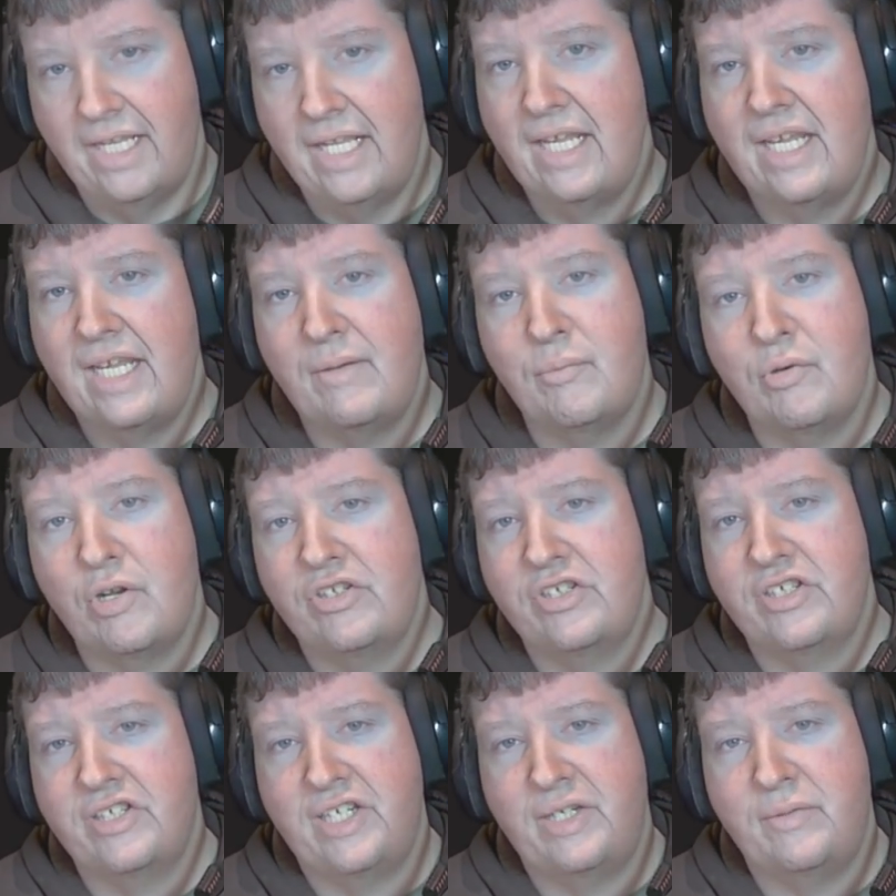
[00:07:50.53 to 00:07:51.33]
In
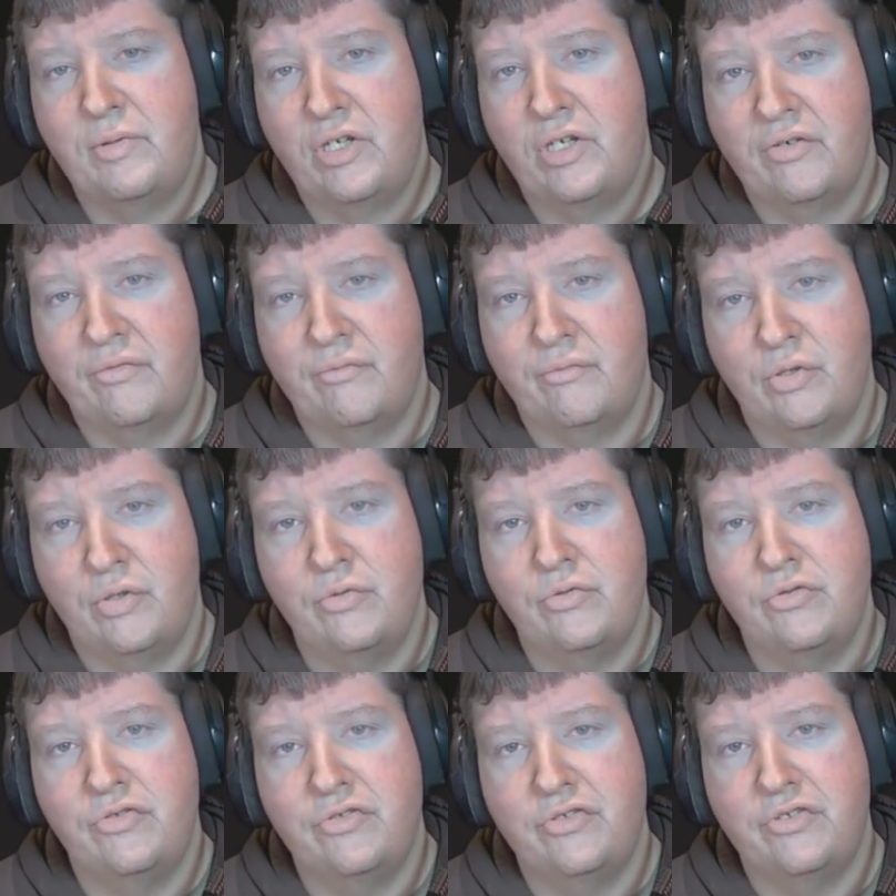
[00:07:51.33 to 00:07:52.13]
Project Epoch,
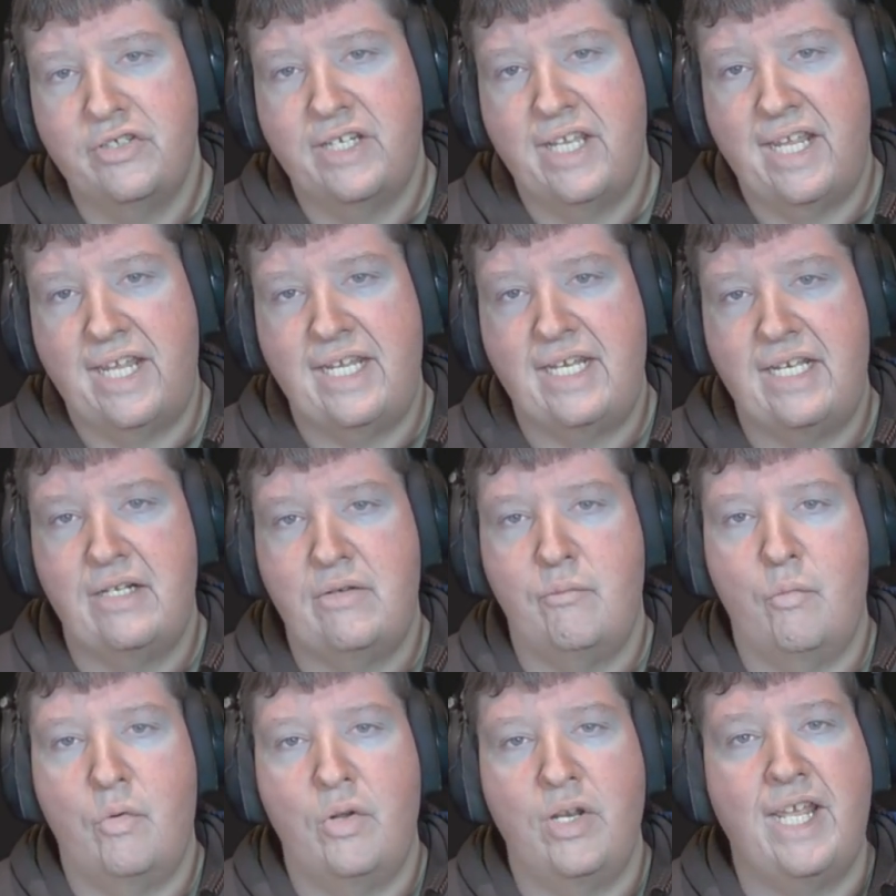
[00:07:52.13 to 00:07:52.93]
rogues
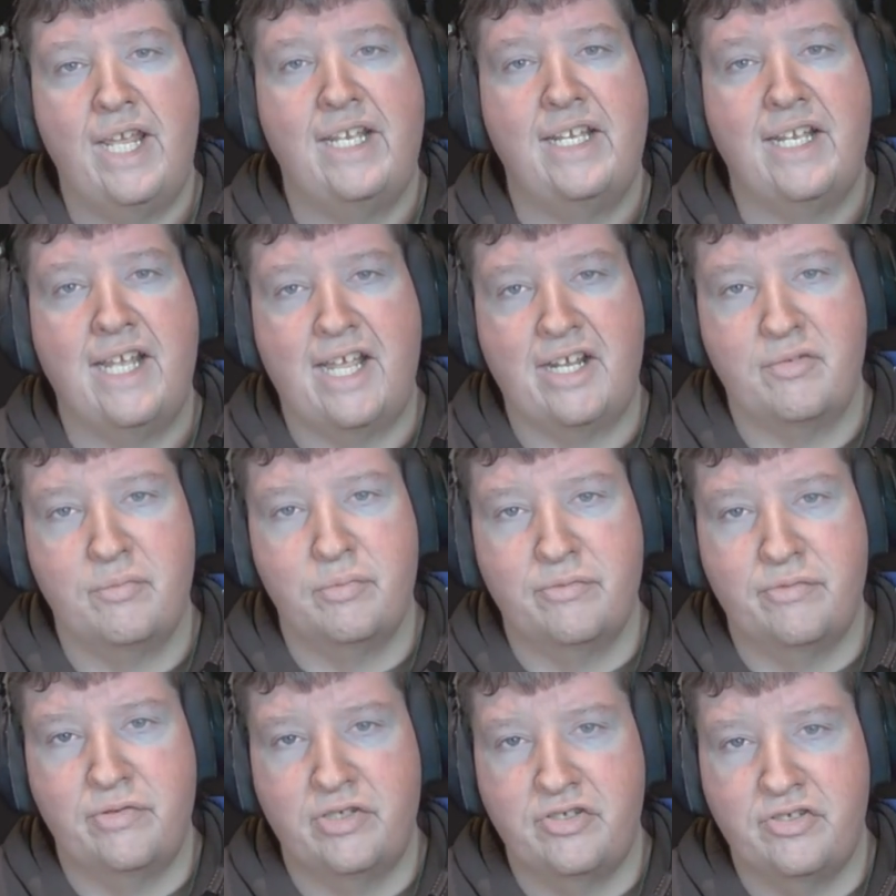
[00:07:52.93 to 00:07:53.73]
gain one-handed axe
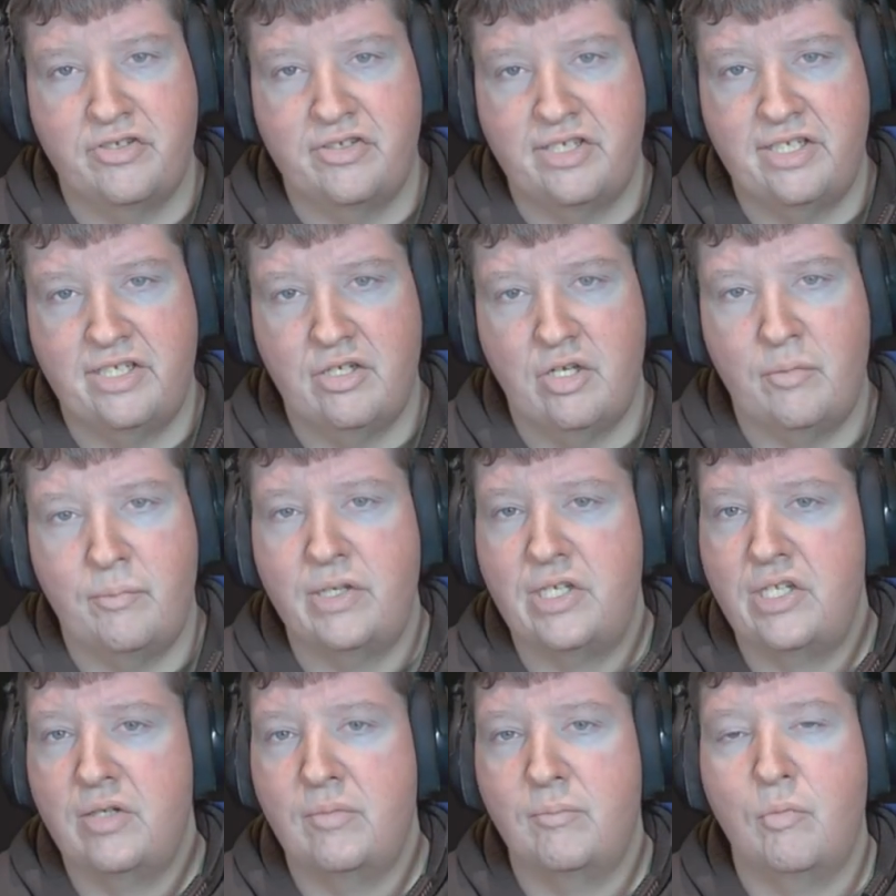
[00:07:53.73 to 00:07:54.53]
proficiency,
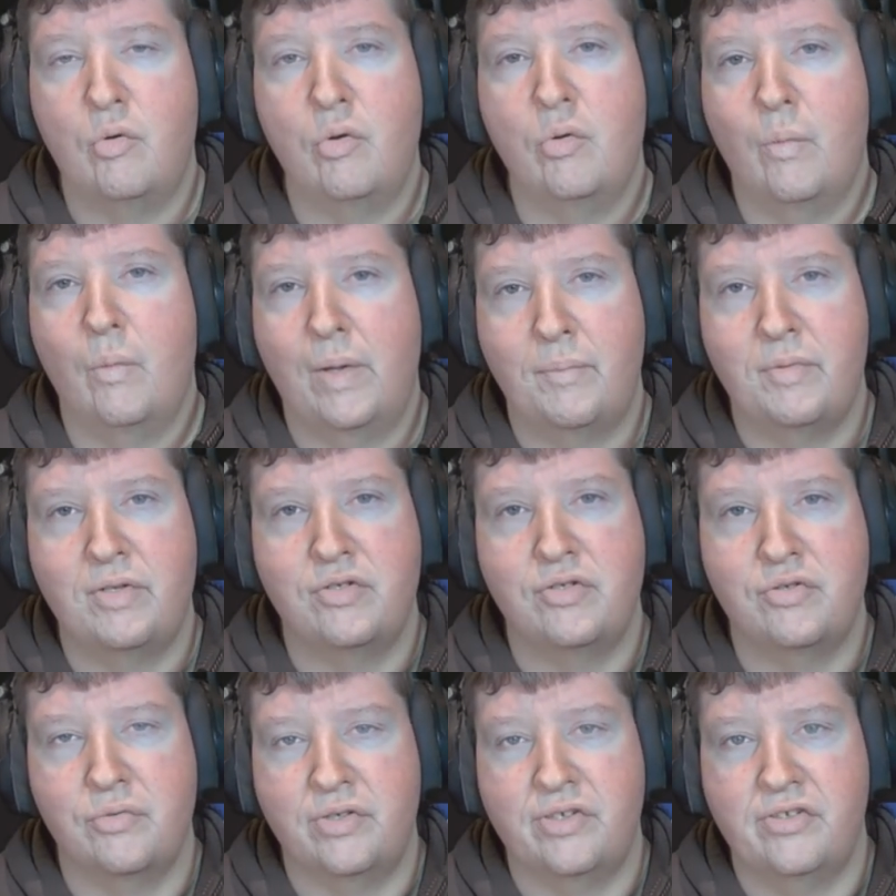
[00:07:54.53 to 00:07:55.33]
opening up more weapon
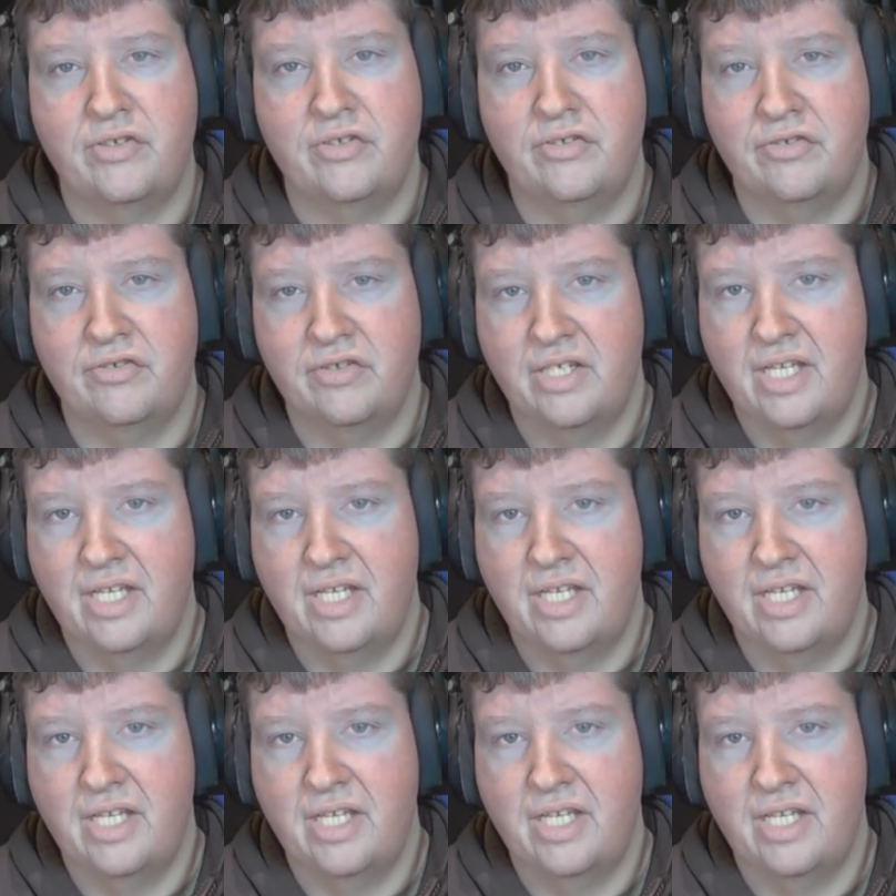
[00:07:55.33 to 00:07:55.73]
choices.